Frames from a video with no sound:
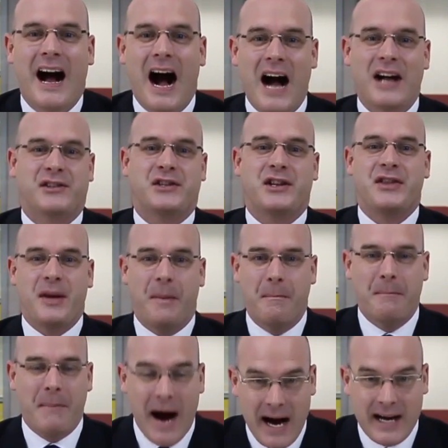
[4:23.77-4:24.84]
Ask the
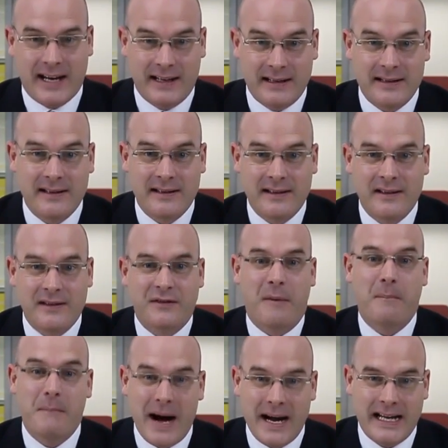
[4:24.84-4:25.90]
market for
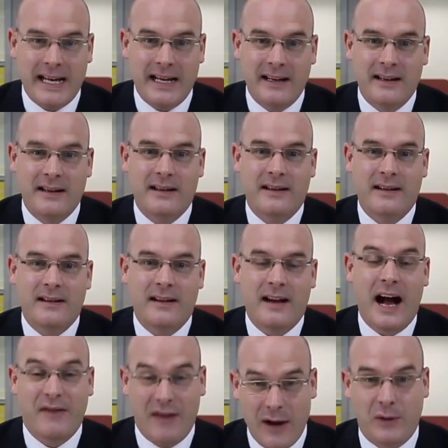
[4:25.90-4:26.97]
money,
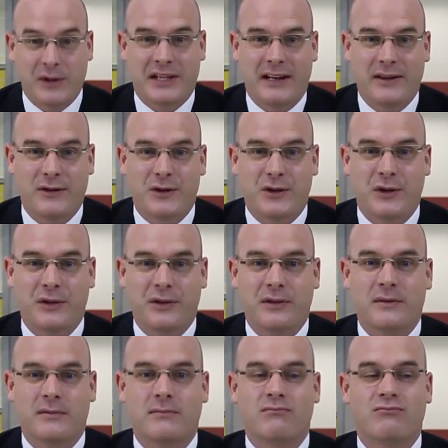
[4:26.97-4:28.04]
and they will tell you the
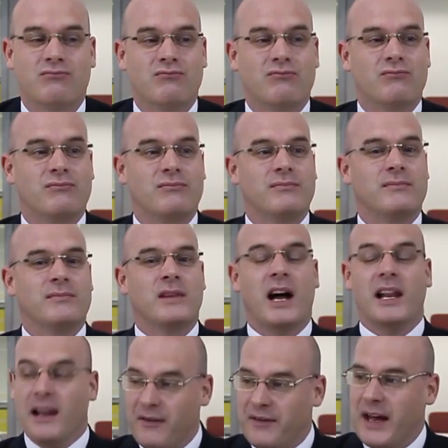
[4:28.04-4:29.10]
truth.
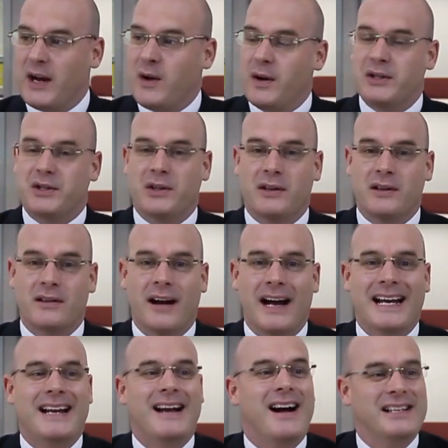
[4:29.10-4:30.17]
I love that question.
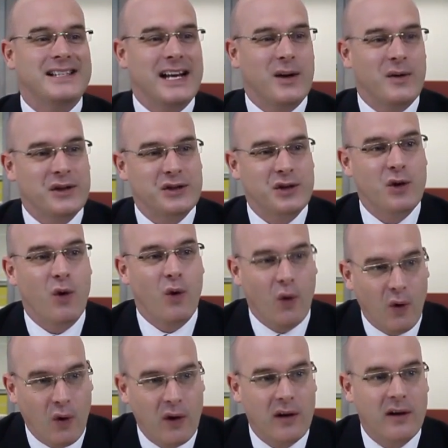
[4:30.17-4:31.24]
I get asked that question
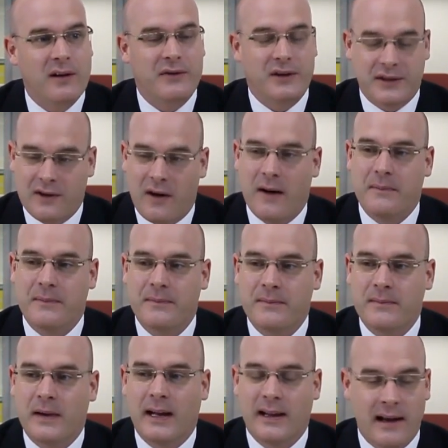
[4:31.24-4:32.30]
all of the time.
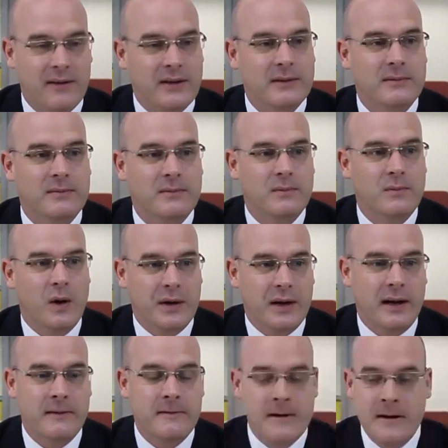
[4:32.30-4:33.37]
I love it. Well
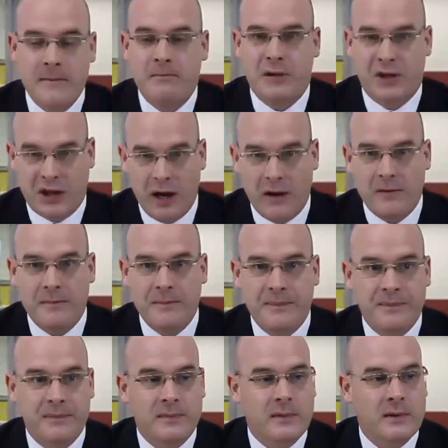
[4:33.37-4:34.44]
done. Michelle,
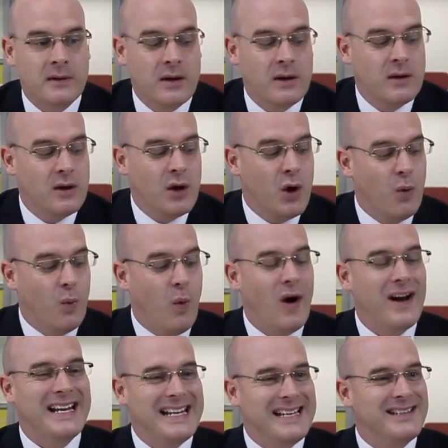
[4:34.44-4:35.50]

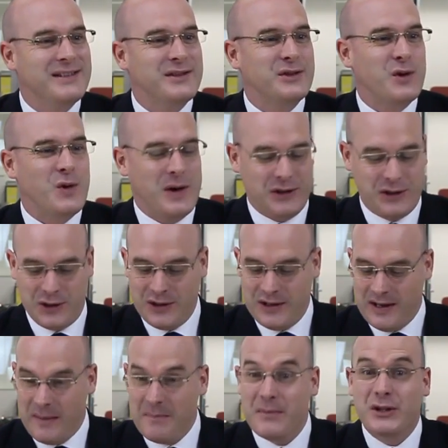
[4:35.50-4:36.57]
what is
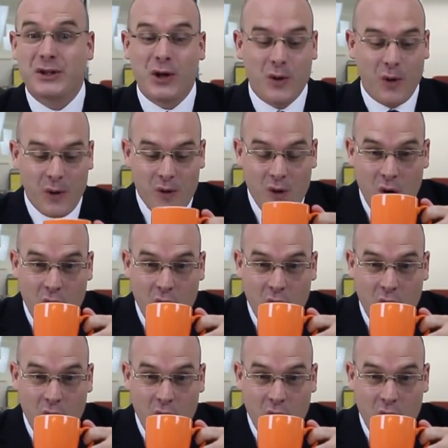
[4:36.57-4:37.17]
question number 2?